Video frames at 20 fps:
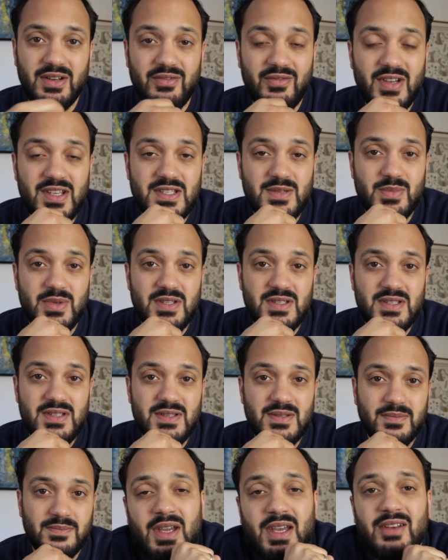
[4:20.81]
investments.
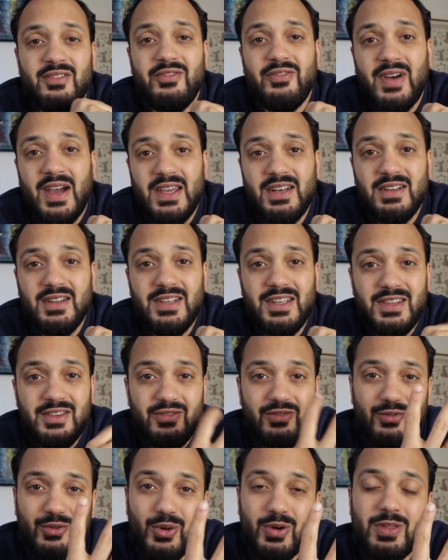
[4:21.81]
And finally, the
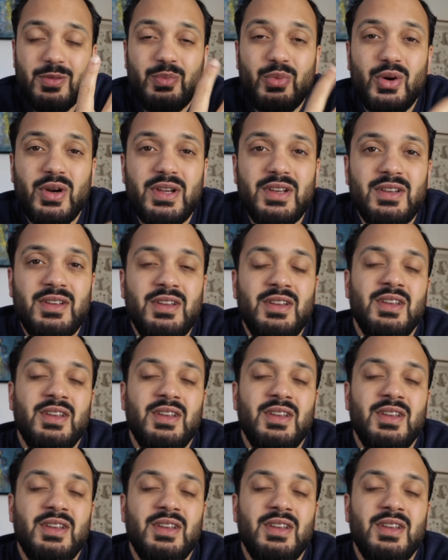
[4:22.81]
fourth point.